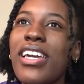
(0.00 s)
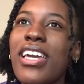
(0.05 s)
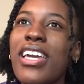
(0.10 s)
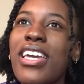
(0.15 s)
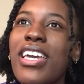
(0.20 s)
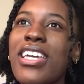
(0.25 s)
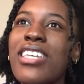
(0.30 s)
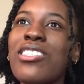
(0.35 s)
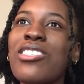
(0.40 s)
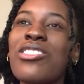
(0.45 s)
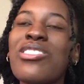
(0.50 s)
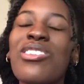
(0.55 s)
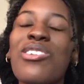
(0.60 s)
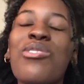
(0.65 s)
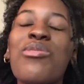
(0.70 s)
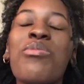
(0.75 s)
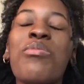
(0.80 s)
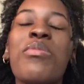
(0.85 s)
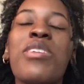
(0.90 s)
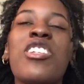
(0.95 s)
is so
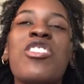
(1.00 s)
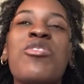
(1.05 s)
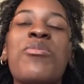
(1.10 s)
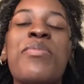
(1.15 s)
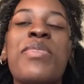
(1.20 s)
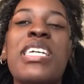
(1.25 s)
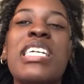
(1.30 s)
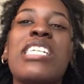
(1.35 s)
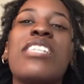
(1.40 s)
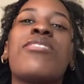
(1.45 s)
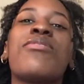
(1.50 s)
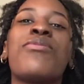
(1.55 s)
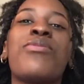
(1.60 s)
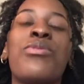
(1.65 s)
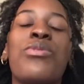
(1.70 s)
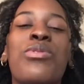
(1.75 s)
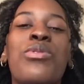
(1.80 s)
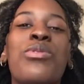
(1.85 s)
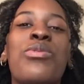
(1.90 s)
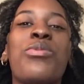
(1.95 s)
much
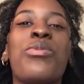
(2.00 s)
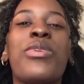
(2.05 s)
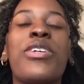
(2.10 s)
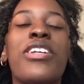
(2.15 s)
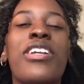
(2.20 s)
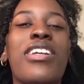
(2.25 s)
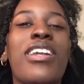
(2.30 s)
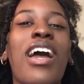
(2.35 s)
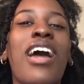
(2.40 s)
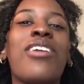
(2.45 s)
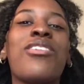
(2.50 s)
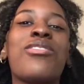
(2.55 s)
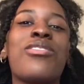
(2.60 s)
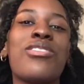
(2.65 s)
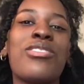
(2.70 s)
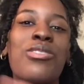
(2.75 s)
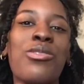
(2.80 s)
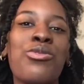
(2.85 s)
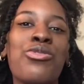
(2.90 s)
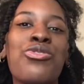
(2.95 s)
peaceful when you're not on
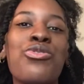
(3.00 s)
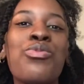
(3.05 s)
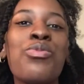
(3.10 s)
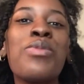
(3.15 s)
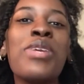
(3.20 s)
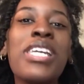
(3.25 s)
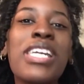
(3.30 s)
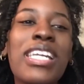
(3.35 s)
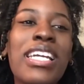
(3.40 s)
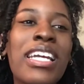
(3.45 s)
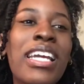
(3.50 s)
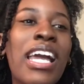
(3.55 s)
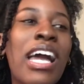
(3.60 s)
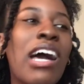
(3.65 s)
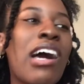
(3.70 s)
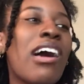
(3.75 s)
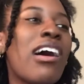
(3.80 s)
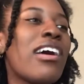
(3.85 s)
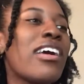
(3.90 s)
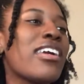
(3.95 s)
social
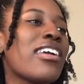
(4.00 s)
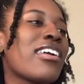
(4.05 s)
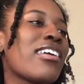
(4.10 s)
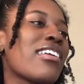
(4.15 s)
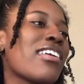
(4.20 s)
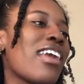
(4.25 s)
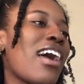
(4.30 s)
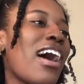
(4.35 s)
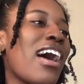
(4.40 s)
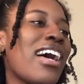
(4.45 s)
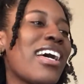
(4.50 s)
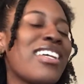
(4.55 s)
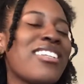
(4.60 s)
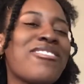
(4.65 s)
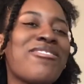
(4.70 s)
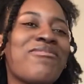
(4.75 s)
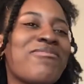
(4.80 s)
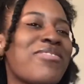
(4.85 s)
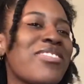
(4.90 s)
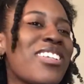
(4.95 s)
media and you're not
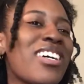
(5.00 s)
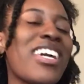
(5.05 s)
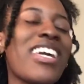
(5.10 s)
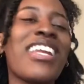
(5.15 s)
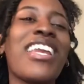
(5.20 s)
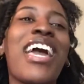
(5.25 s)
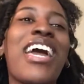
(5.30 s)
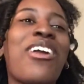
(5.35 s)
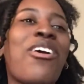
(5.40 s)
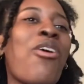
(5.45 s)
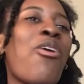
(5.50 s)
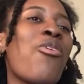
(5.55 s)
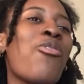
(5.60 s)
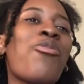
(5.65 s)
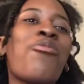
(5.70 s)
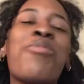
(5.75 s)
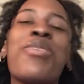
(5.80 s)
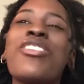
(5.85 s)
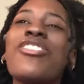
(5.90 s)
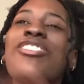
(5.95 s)
looking at a whole
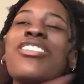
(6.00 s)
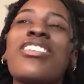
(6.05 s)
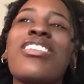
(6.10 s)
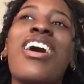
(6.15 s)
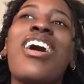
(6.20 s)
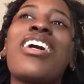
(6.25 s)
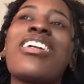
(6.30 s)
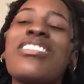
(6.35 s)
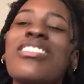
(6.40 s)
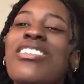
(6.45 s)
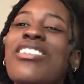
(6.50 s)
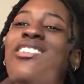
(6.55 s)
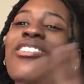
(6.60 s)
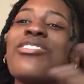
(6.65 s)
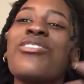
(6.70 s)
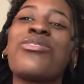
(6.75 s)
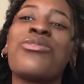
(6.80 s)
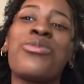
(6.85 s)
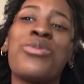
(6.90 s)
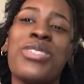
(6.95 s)
bunch of nonsense
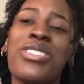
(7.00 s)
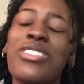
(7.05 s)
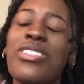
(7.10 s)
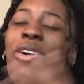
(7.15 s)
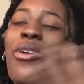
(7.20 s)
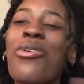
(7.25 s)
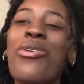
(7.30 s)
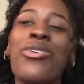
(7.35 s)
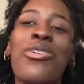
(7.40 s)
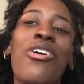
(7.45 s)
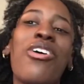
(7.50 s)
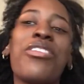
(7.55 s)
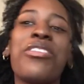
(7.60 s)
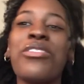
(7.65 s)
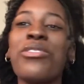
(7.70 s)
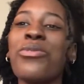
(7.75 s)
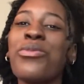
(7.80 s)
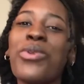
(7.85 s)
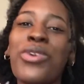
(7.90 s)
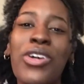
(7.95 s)
and what's going on in
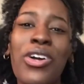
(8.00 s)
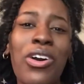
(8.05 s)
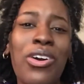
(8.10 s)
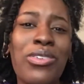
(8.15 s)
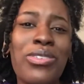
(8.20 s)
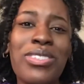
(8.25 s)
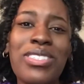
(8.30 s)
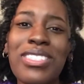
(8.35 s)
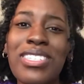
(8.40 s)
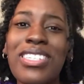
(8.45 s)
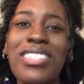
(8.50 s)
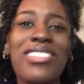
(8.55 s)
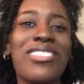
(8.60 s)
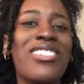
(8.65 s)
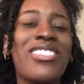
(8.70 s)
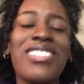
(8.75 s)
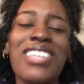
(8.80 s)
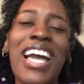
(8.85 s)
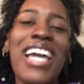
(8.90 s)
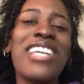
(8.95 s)
the world.
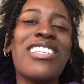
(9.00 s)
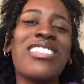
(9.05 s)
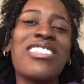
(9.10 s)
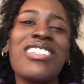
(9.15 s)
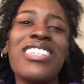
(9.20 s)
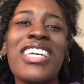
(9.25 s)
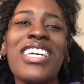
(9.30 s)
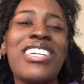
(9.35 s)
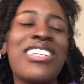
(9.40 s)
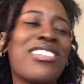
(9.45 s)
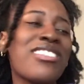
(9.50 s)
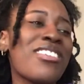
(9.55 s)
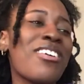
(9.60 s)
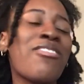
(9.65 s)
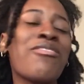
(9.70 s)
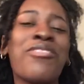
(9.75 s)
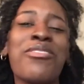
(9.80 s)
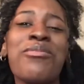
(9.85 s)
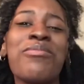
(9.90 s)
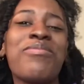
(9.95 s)
Just isolate yourself
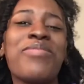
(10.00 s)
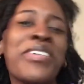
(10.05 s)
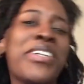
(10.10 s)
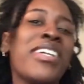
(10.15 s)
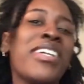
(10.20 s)
from